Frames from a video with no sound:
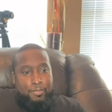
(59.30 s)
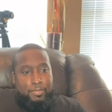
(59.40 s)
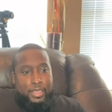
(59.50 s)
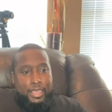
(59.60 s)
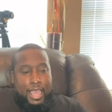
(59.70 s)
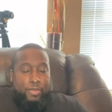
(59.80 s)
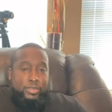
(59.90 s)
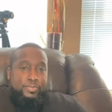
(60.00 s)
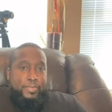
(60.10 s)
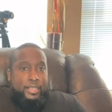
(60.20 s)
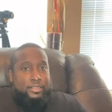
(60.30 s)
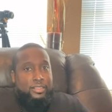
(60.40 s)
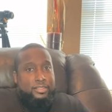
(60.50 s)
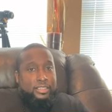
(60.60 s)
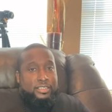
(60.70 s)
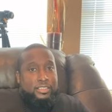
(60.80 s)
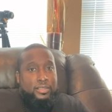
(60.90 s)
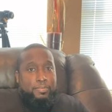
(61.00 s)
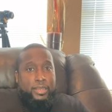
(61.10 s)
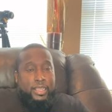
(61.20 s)
but I respect the
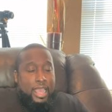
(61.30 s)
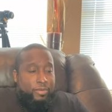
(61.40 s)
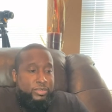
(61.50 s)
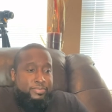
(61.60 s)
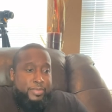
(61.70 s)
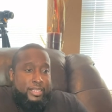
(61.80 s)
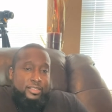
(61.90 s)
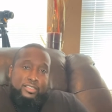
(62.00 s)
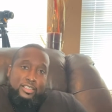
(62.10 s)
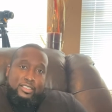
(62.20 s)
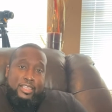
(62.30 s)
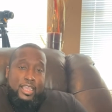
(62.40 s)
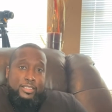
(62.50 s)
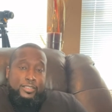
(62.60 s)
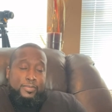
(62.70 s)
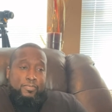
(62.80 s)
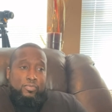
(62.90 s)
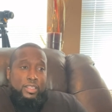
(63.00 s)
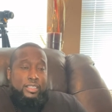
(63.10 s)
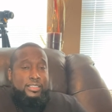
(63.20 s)
discipline. I respect the success.
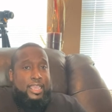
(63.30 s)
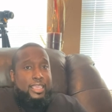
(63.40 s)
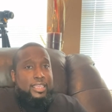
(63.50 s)
It's not